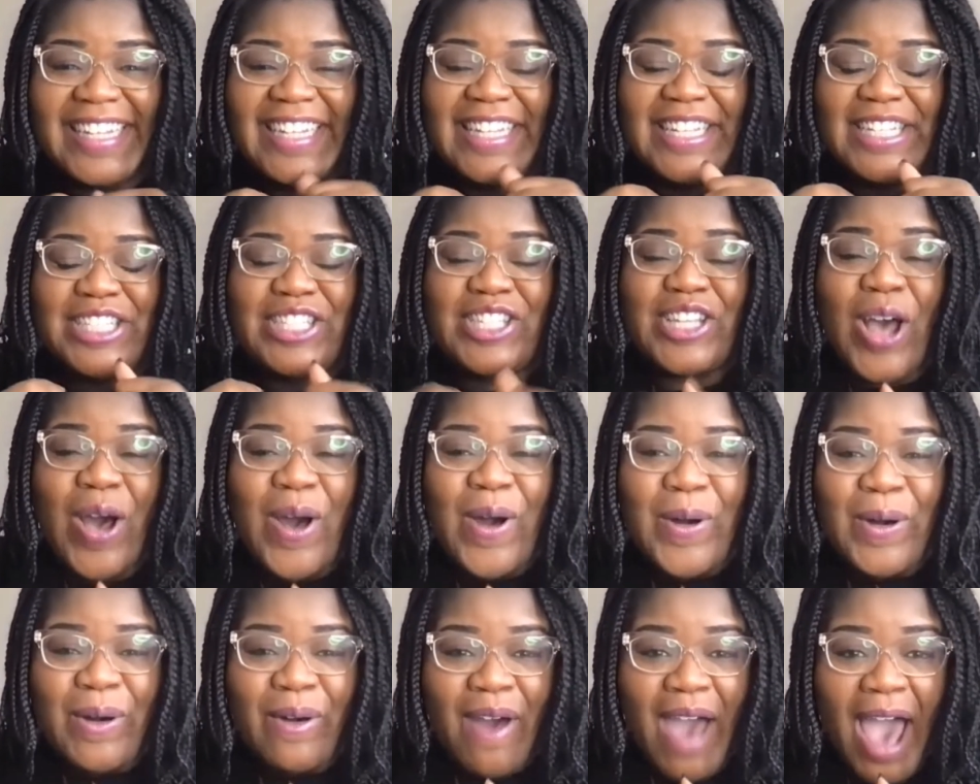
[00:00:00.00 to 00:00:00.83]

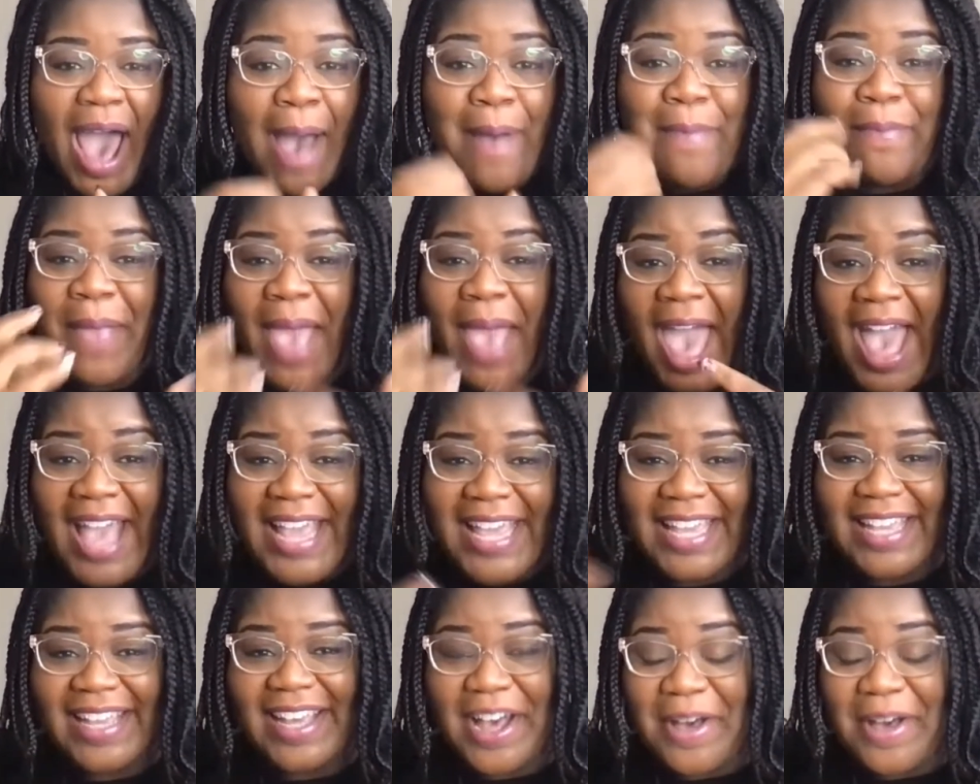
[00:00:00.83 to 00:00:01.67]
So I'm
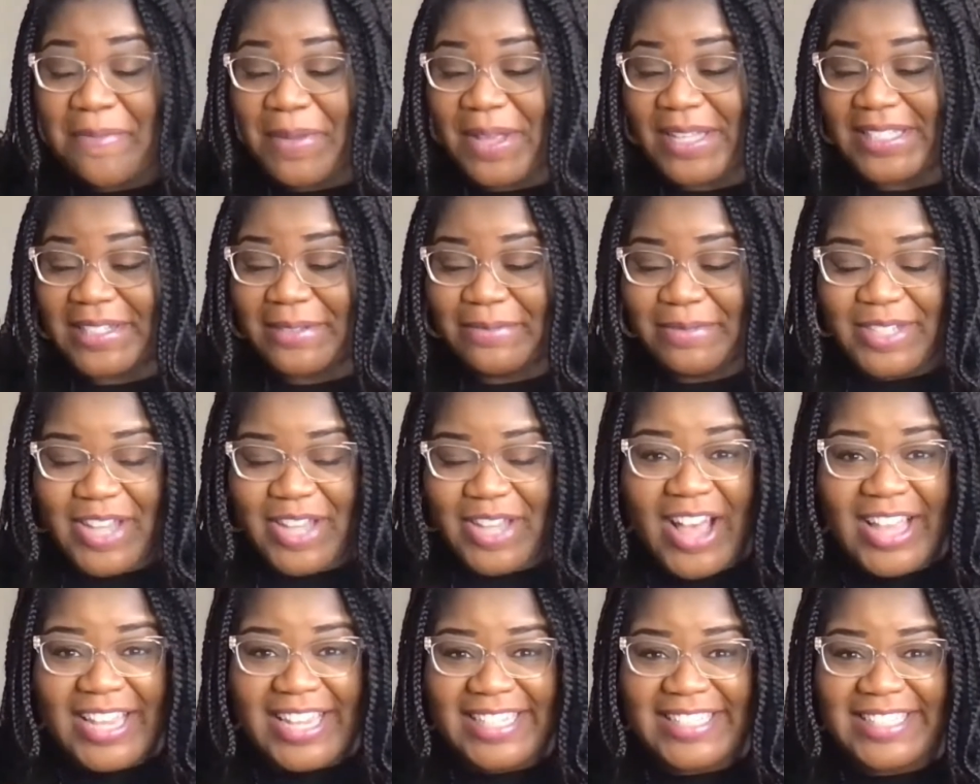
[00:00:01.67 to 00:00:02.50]
packing up as I'm
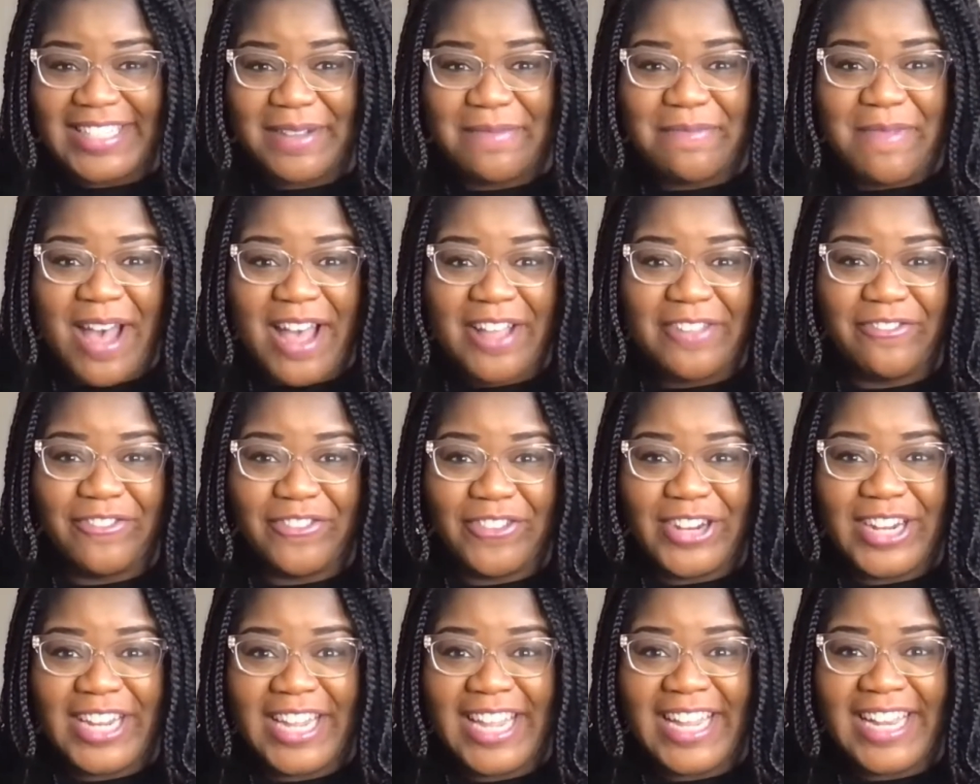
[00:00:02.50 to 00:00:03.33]
talking to my
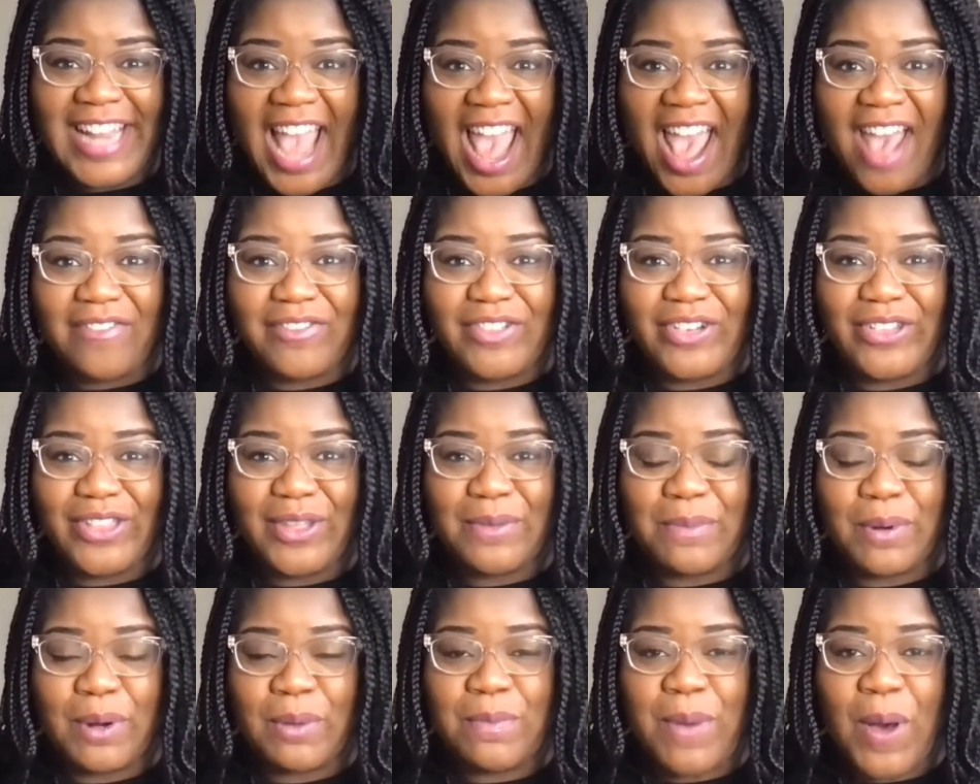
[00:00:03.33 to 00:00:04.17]
friend after the
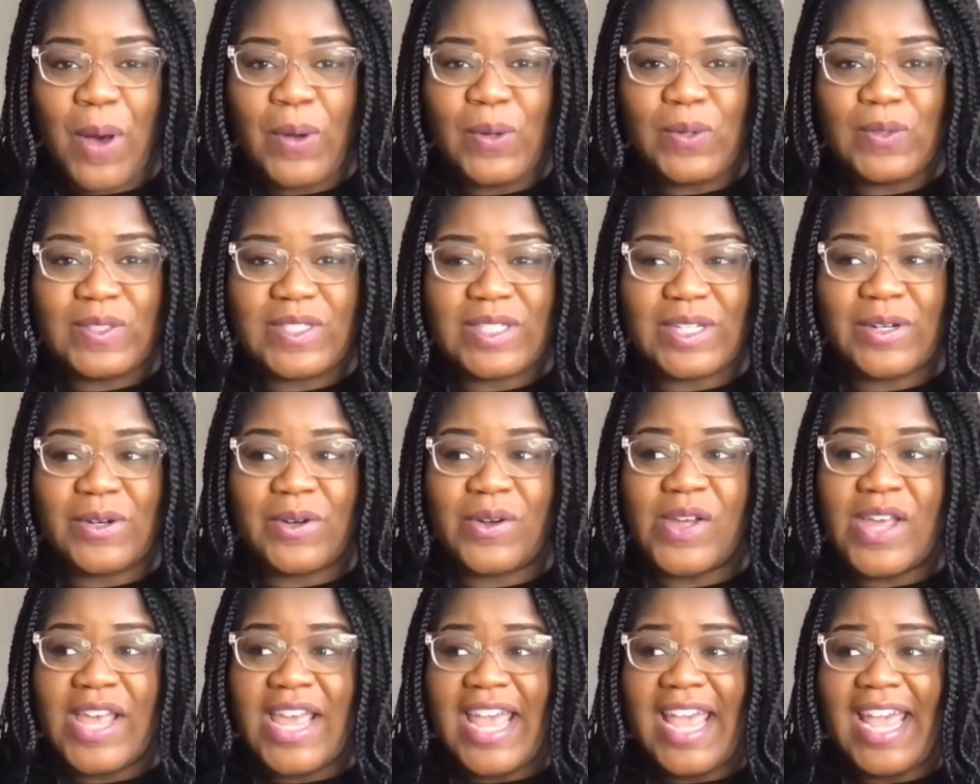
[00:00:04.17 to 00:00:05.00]

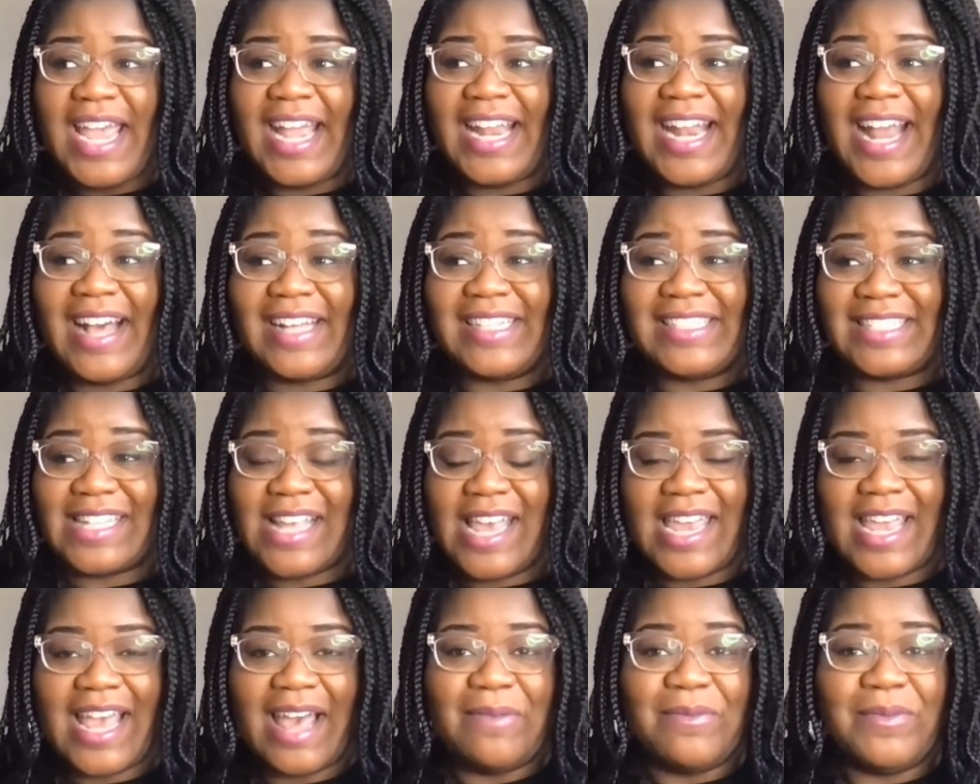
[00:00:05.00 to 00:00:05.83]
proposal. And I was
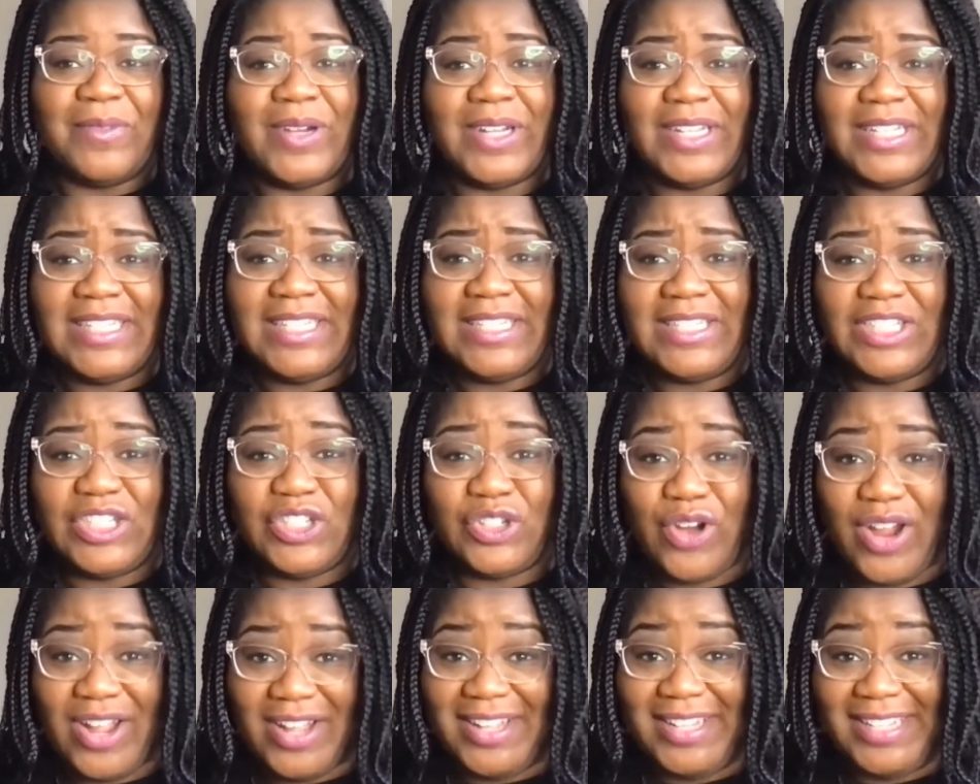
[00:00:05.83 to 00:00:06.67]
like, I'm really
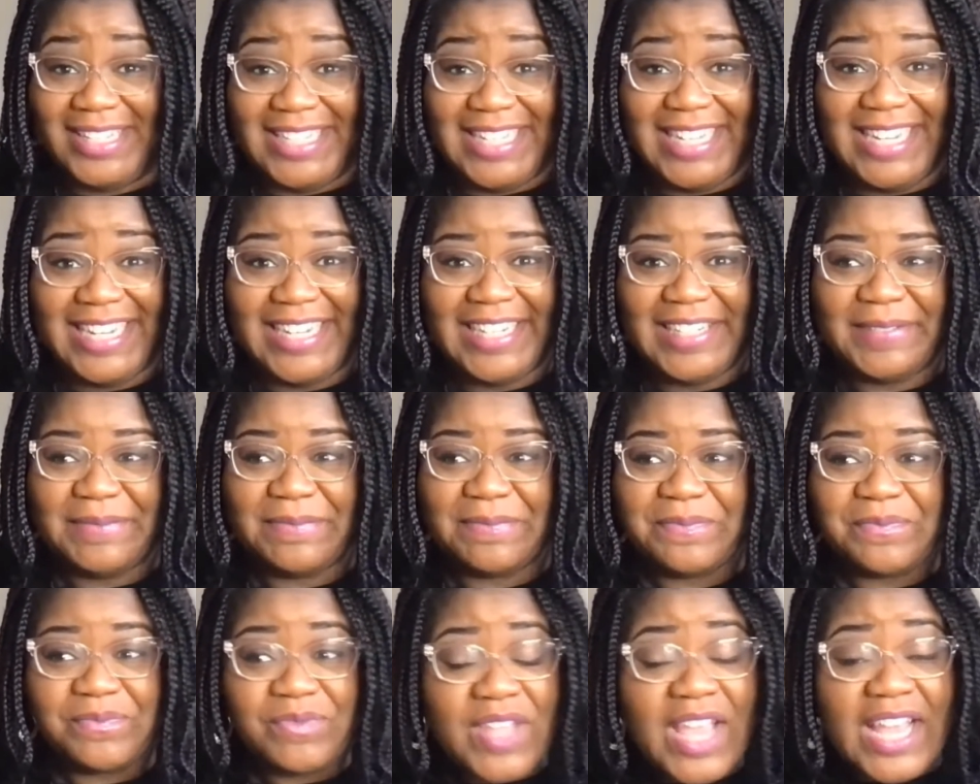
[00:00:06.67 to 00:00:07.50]
struggling.
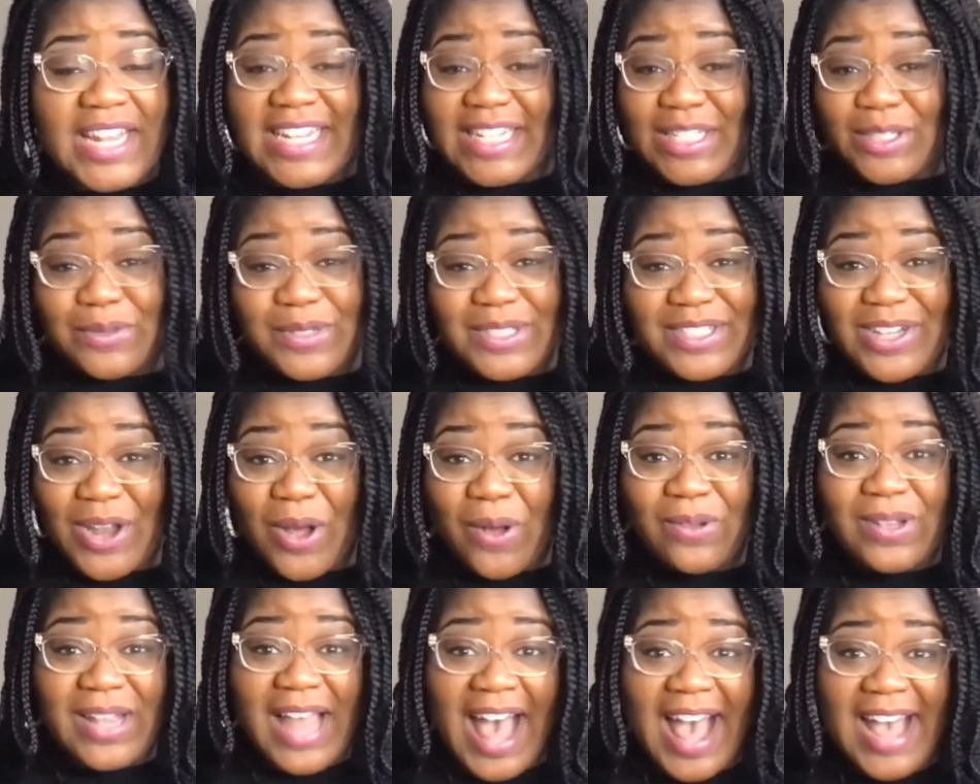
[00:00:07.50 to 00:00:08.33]
And this was no
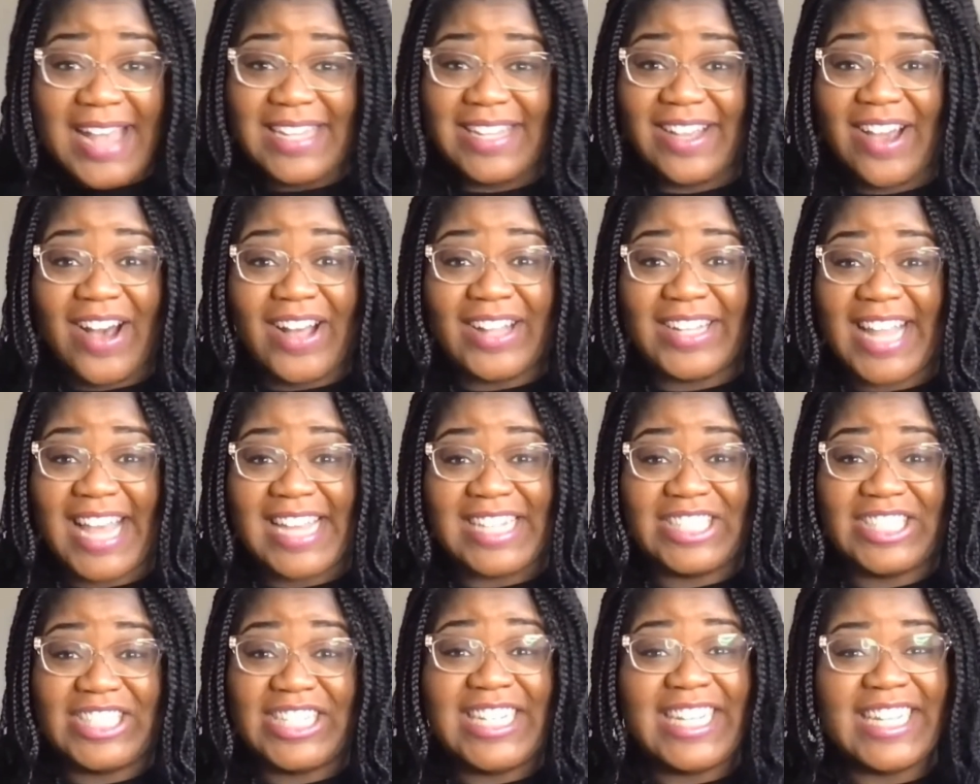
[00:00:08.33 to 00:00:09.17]
lie, y'all. Like
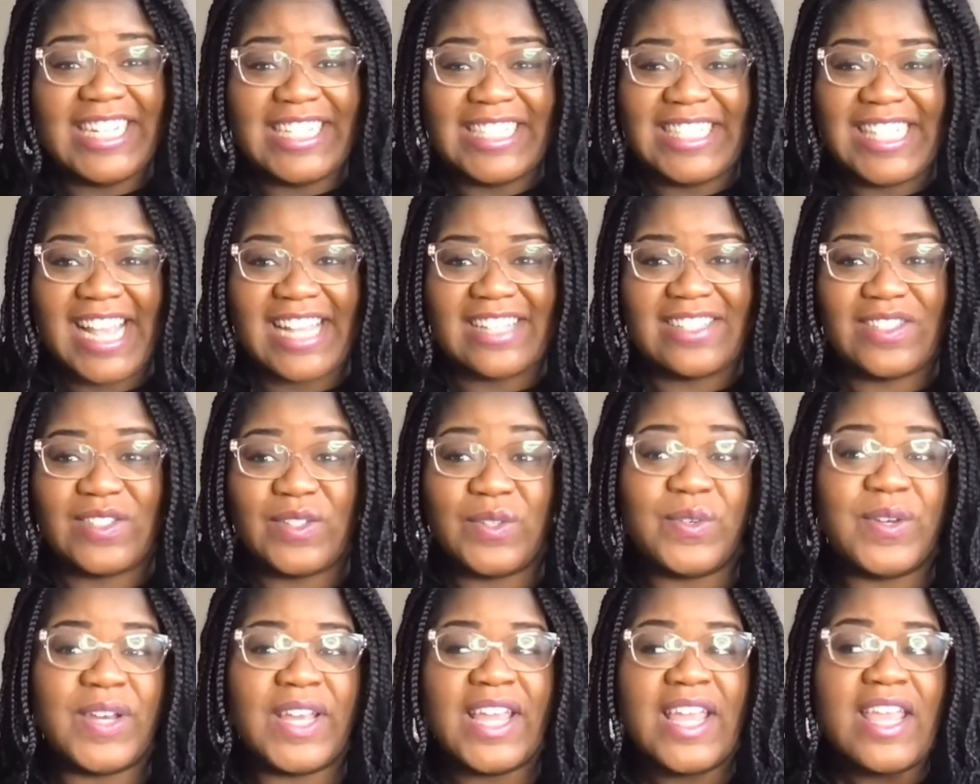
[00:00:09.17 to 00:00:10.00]
she can attest
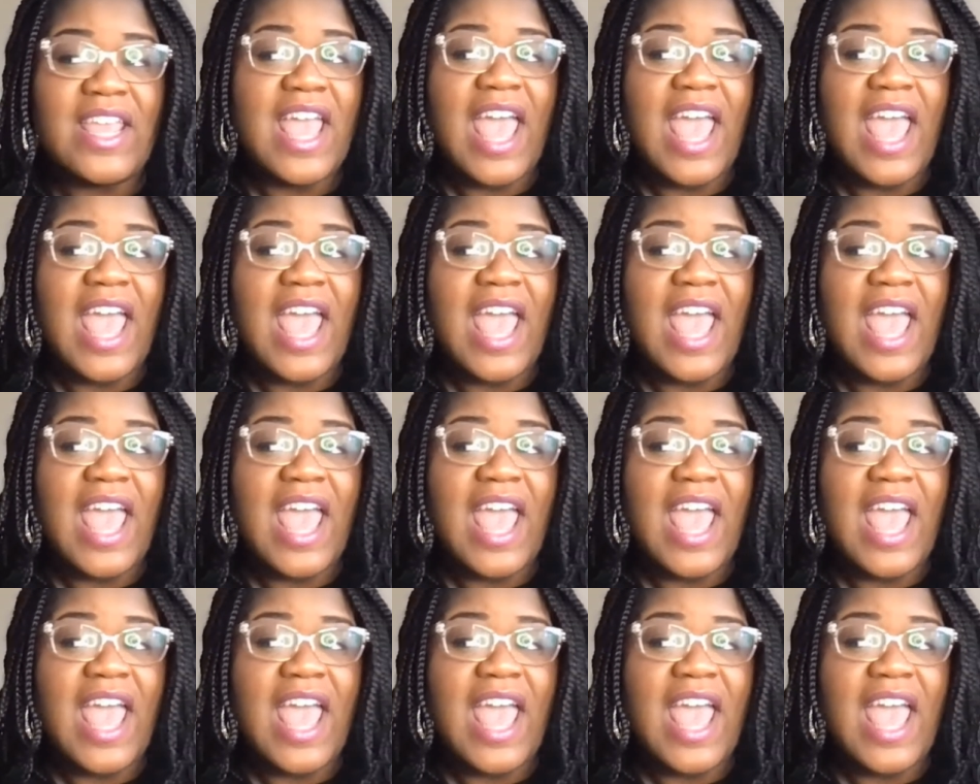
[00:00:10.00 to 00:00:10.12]
to it.